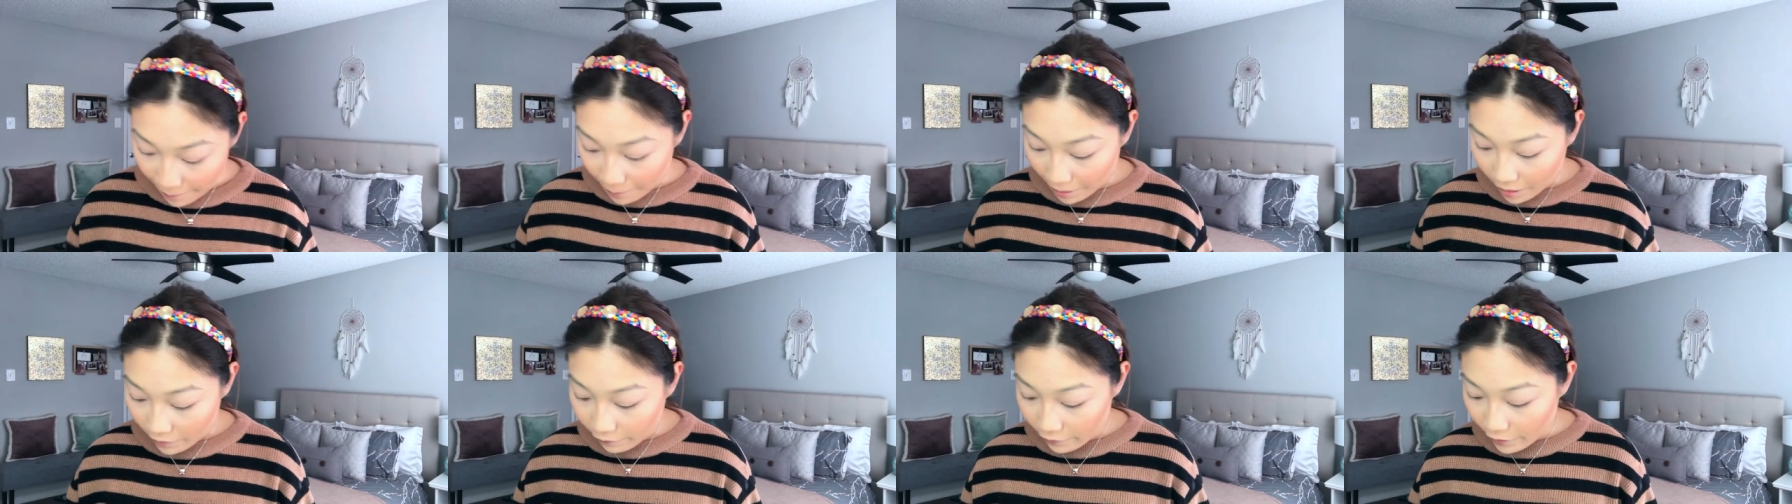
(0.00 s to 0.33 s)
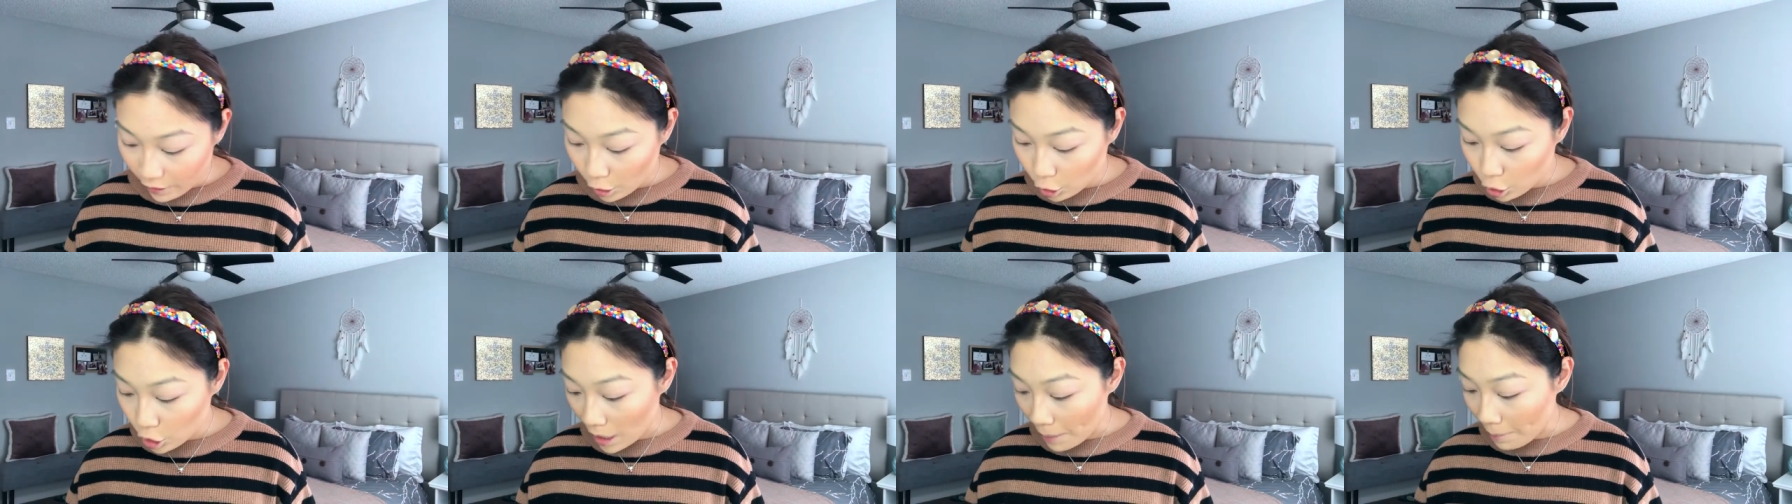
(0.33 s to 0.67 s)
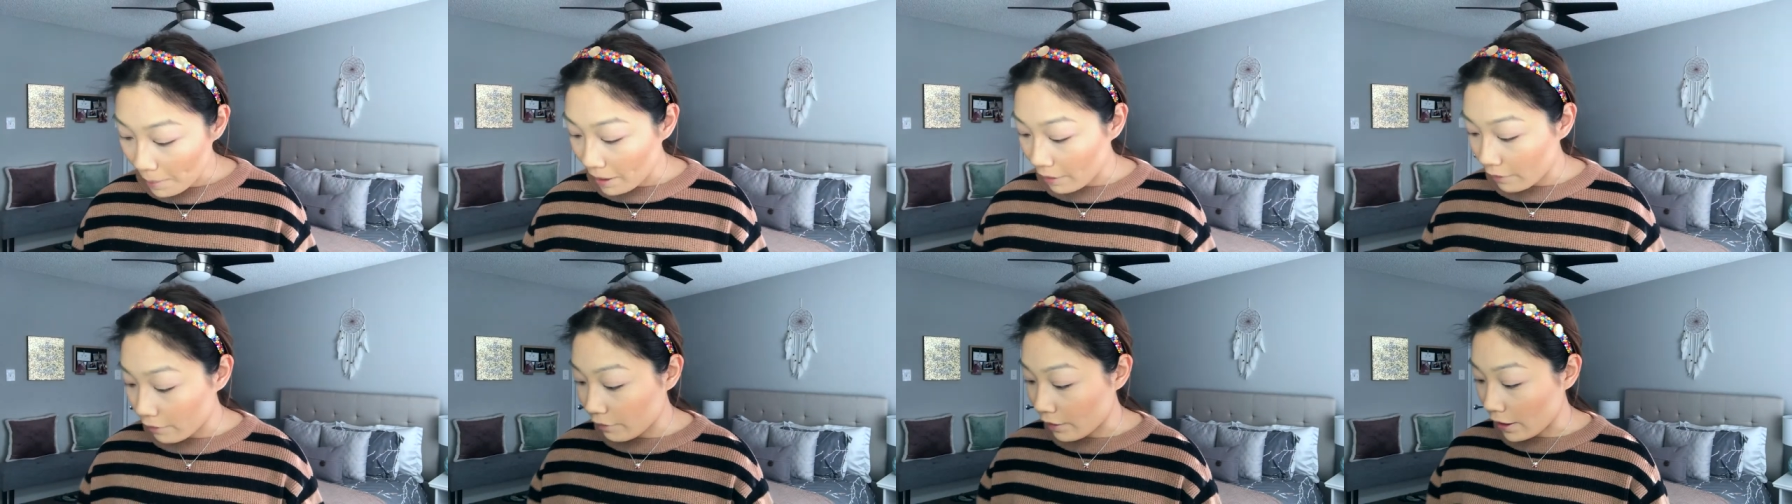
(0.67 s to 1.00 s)
gonna finish up
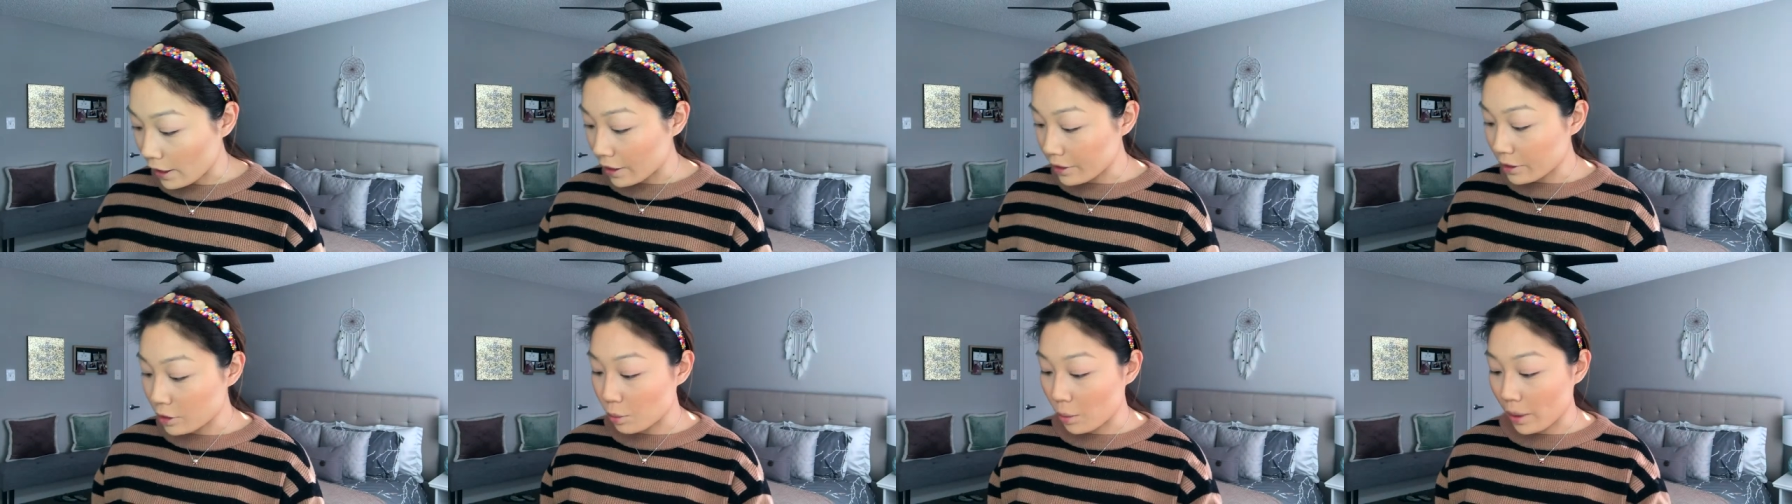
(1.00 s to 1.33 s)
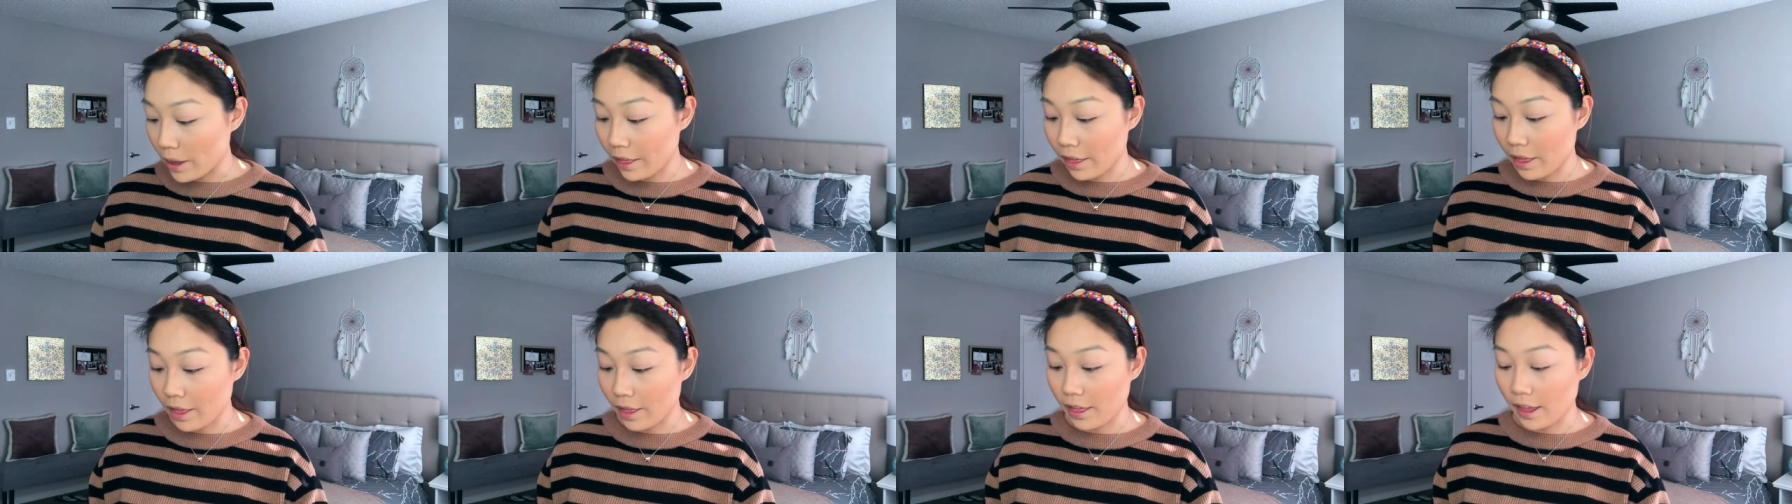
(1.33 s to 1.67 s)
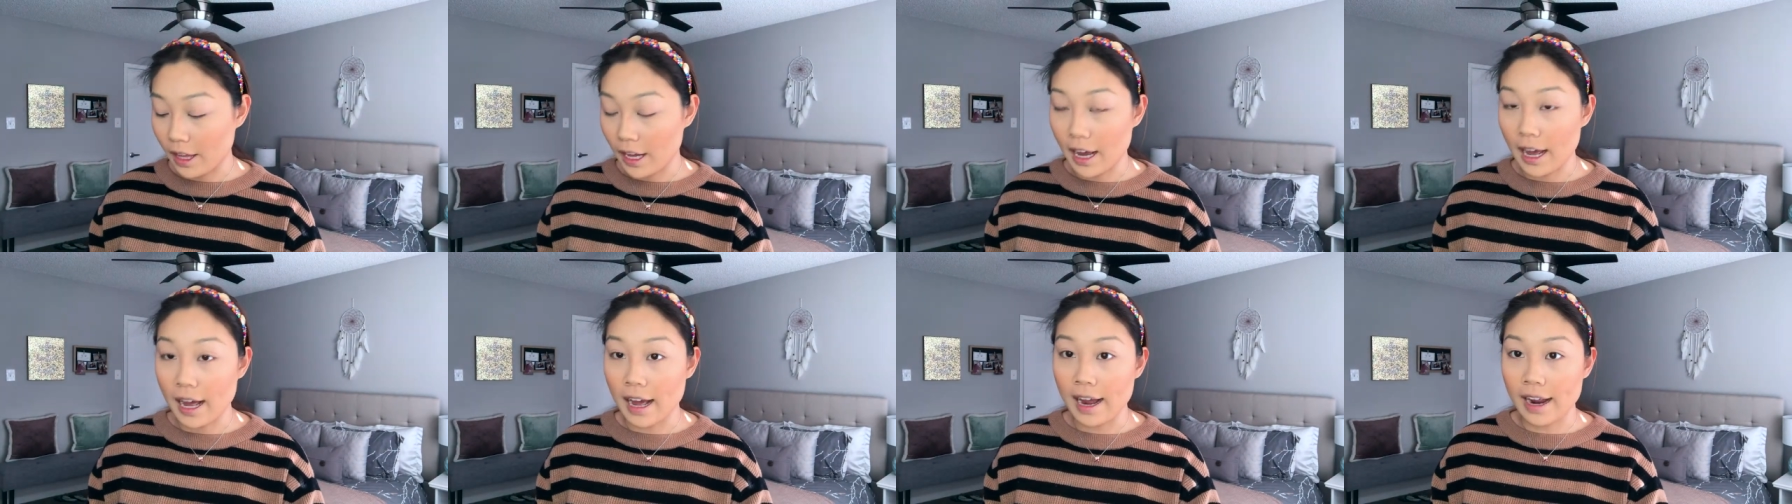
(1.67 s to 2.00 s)
my face with
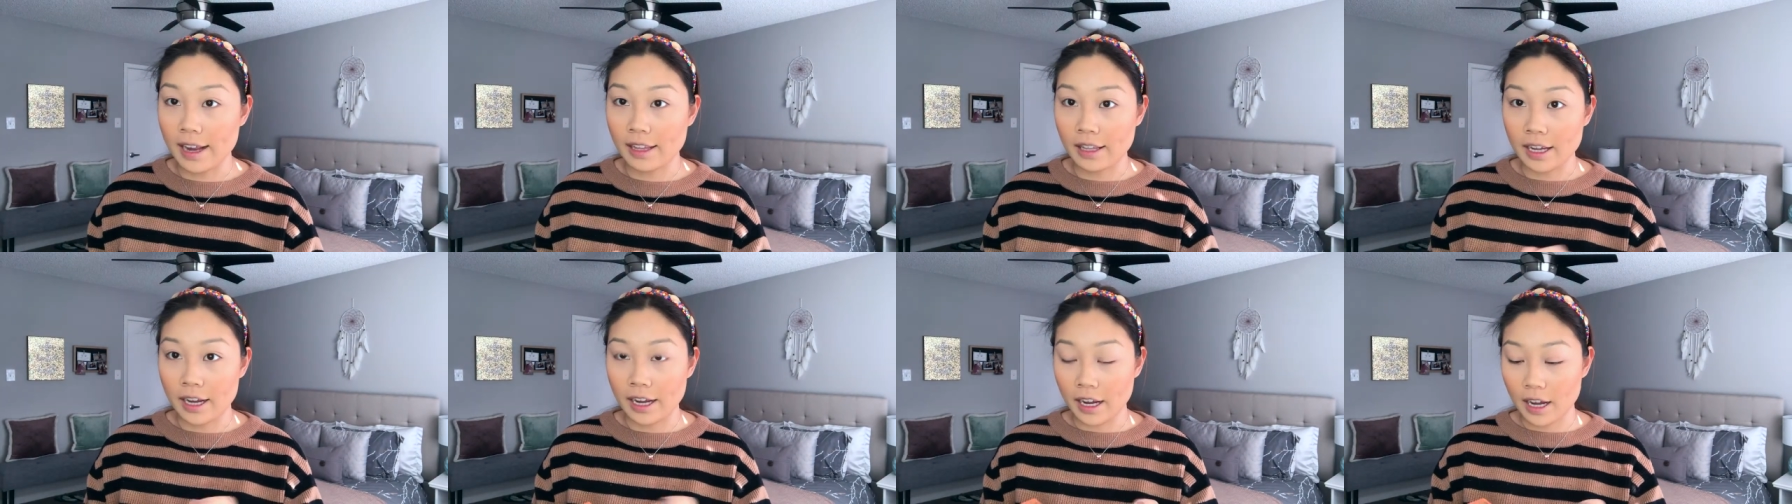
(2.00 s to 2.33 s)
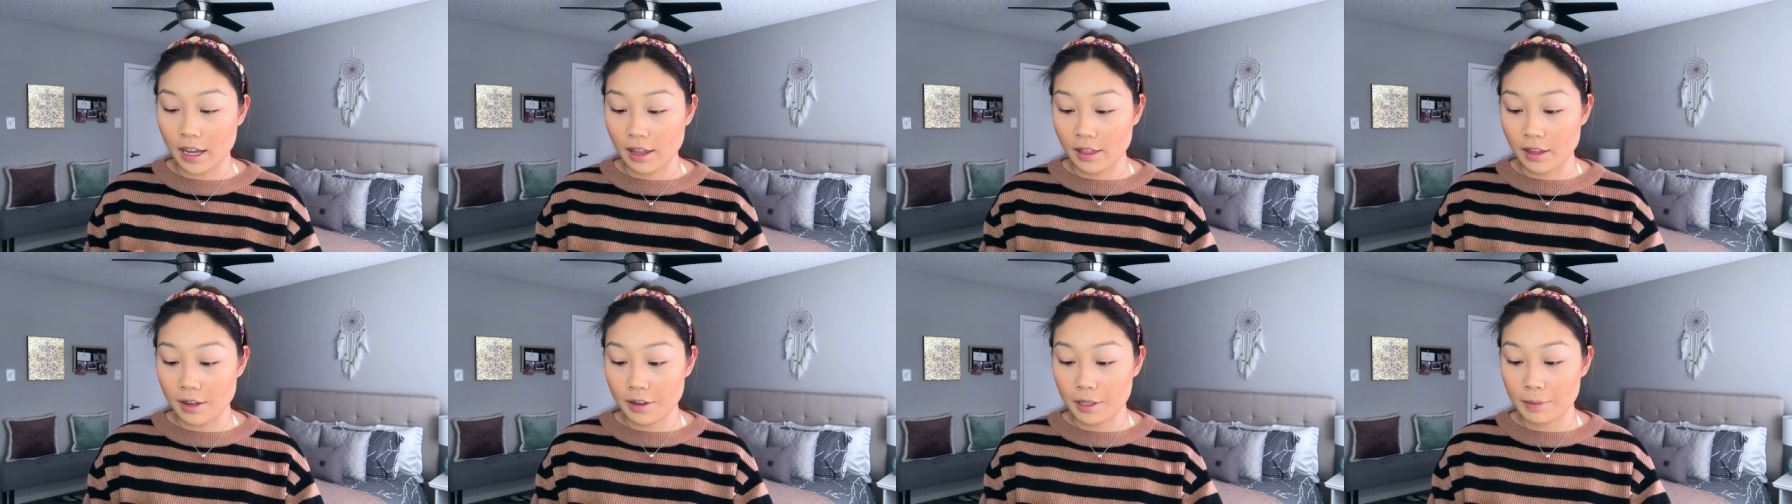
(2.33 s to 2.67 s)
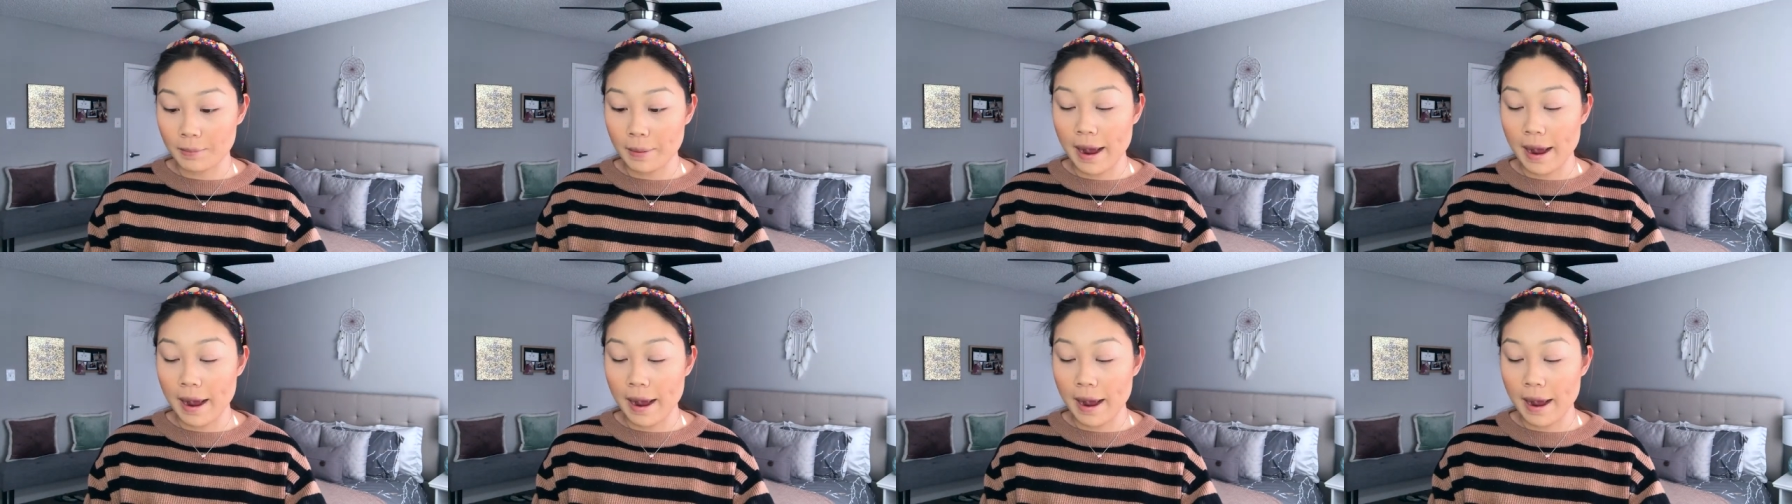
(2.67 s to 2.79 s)
the highlight in this